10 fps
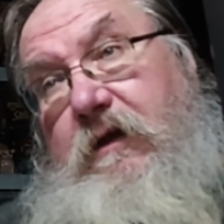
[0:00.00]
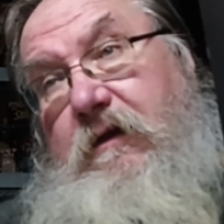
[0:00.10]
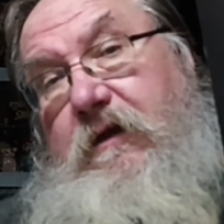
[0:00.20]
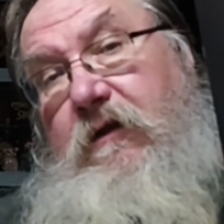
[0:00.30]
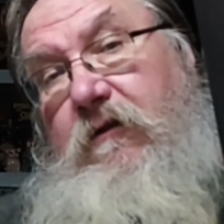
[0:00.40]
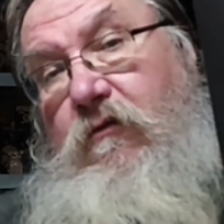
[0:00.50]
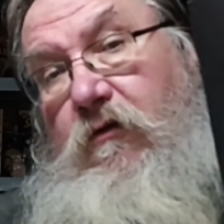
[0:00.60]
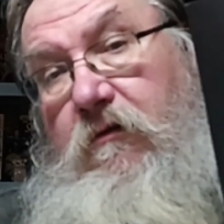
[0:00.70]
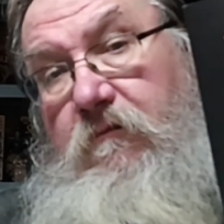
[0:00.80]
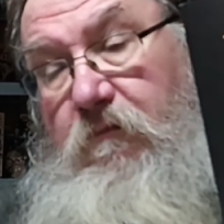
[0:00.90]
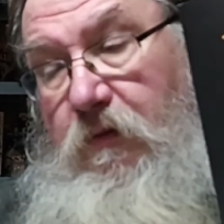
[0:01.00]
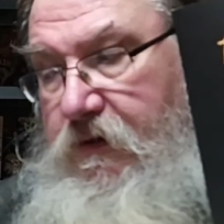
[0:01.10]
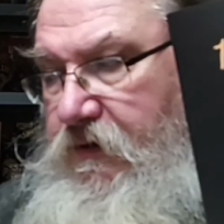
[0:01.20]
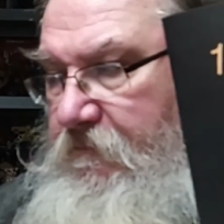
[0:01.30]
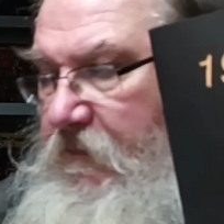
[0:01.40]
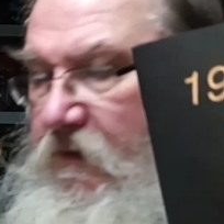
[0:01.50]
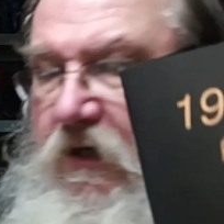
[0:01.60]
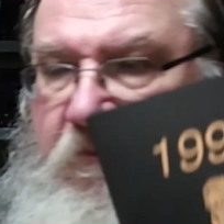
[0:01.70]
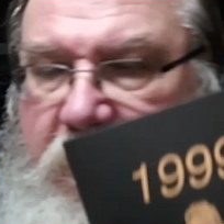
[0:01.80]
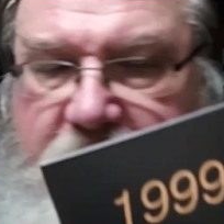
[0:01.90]
Kilgore Books and
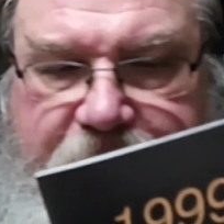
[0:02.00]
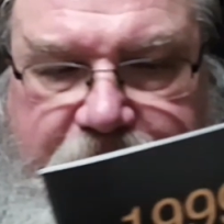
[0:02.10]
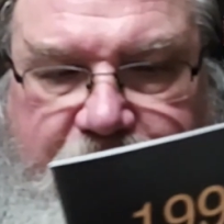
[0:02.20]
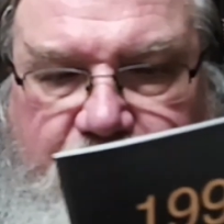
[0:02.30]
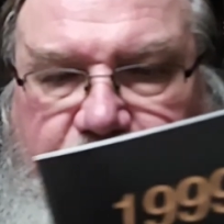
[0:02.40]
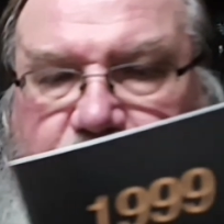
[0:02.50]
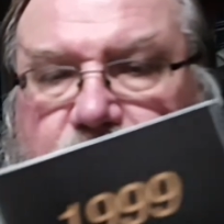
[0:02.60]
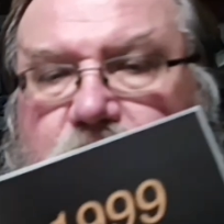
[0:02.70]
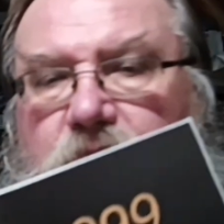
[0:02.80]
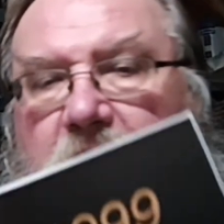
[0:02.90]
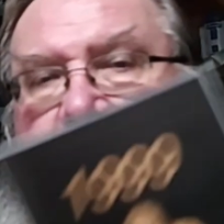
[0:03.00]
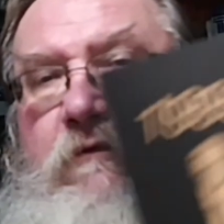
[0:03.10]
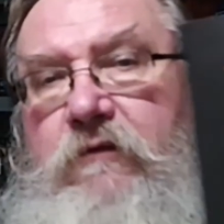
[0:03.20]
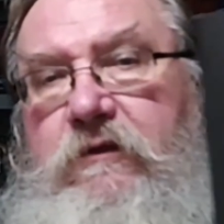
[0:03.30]
Comics, and